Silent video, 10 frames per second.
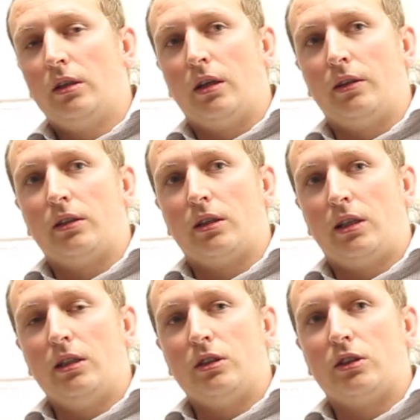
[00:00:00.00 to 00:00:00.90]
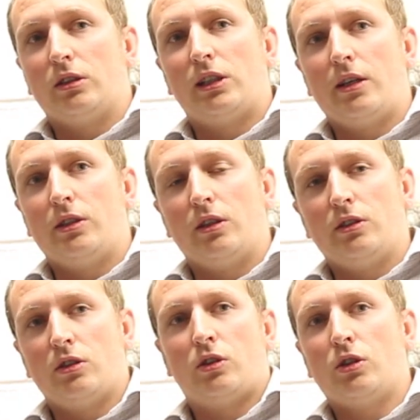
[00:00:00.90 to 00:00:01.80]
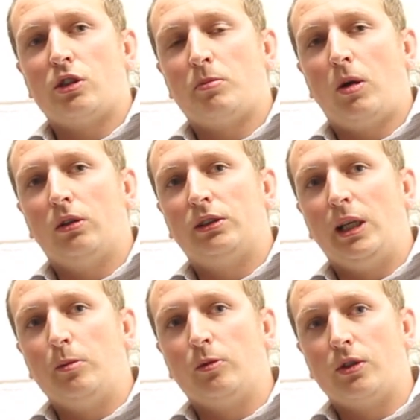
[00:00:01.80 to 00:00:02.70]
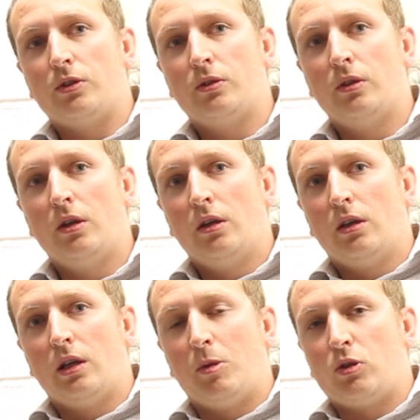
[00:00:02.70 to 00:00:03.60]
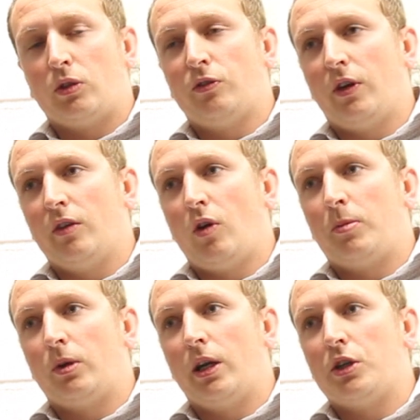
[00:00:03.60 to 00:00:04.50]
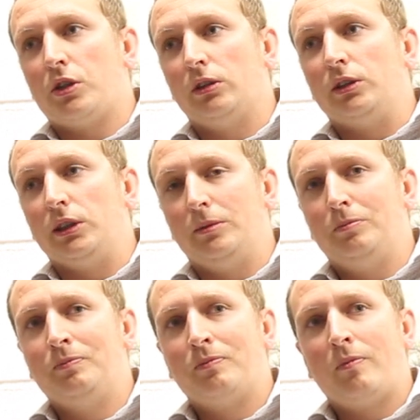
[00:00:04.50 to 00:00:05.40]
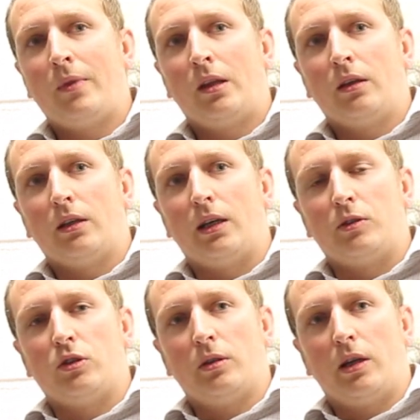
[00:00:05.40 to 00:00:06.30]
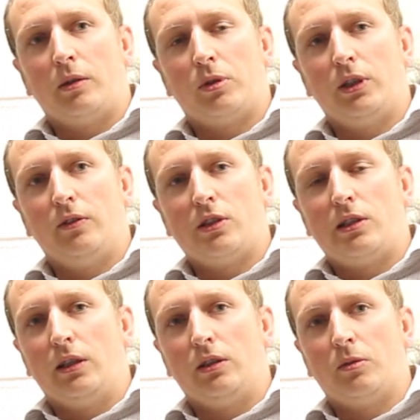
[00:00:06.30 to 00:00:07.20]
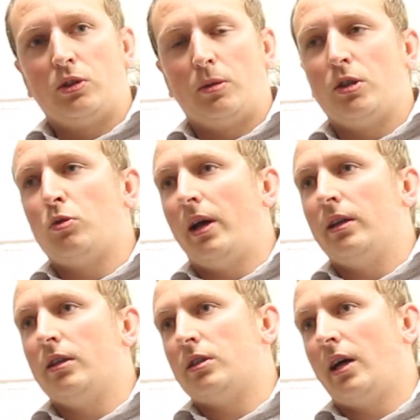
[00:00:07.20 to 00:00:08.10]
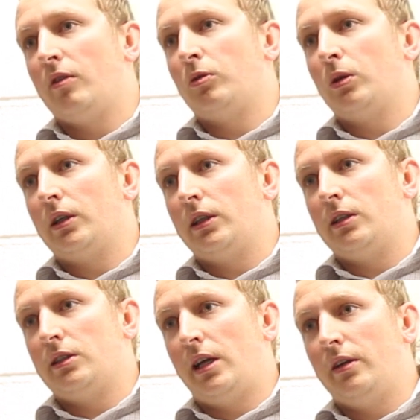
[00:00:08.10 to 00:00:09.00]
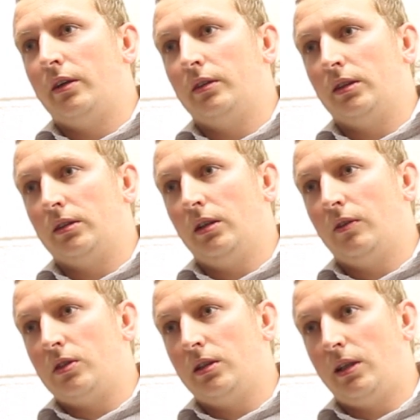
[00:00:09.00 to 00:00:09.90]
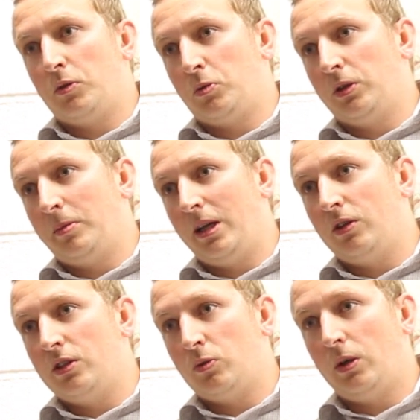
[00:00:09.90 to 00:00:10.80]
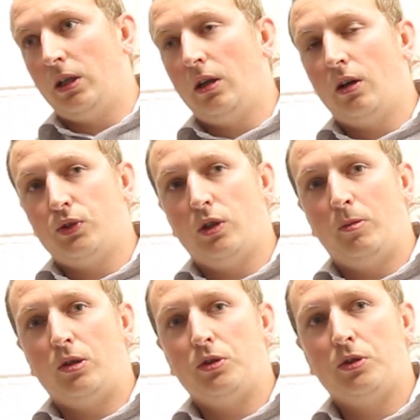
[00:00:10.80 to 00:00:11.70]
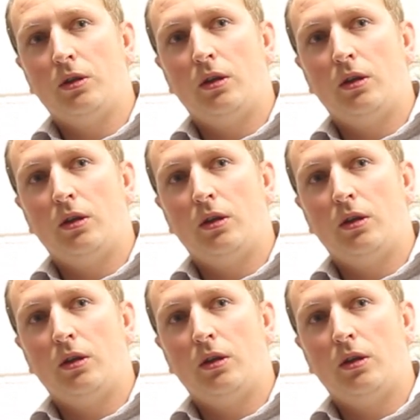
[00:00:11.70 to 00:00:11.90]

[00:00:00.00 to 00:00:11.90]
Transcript: I think the key to success here is it's such a small team, but I mean, there's only 5 operational team, and previously there was up to 20 staff working in the centre, and obviously that was one of the main reasons why they lost so much.